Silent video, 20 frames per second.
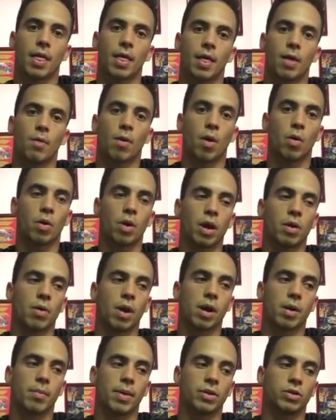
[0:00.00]
What would I
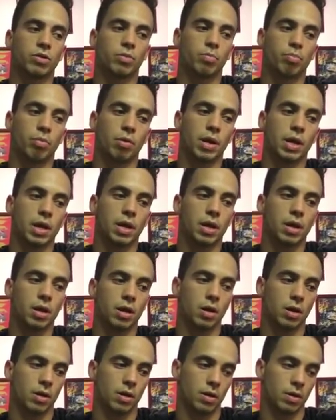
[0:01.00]
recommend to breed?
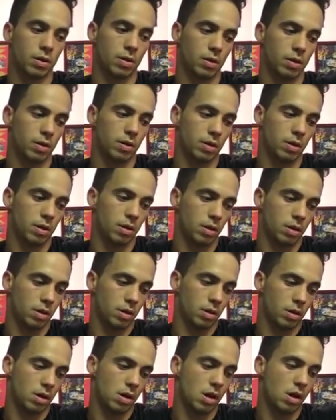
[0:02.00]

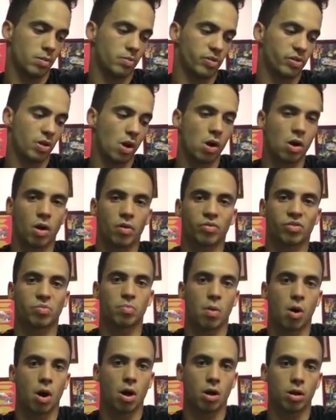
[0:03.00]
Start off
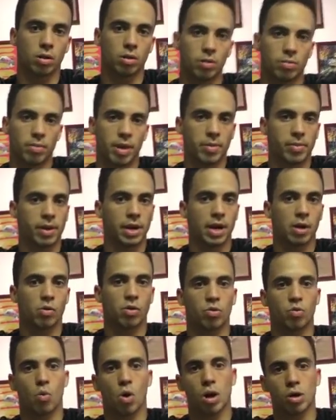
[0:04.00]
small, maybe like
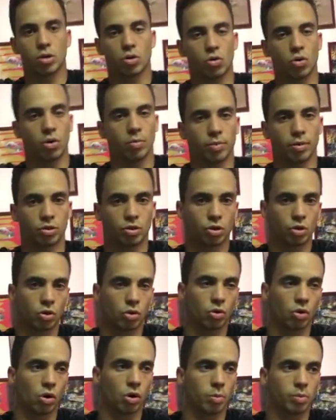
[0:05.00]
with one group or two
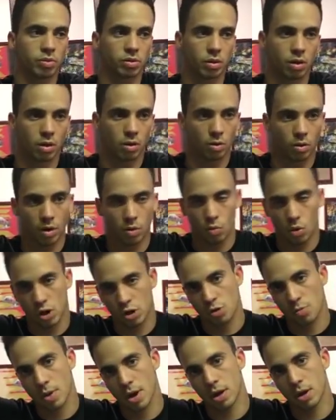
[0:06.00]
groups. and
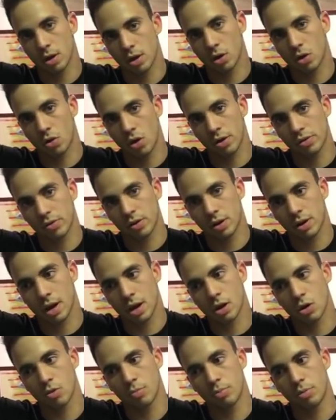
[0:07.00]
watch my Crested
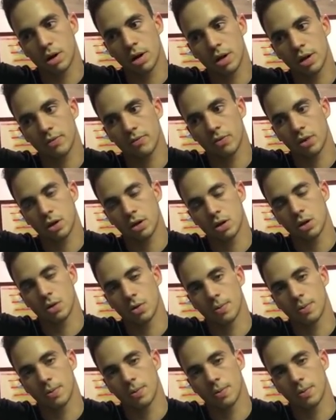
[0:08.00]
Gecko breeding video.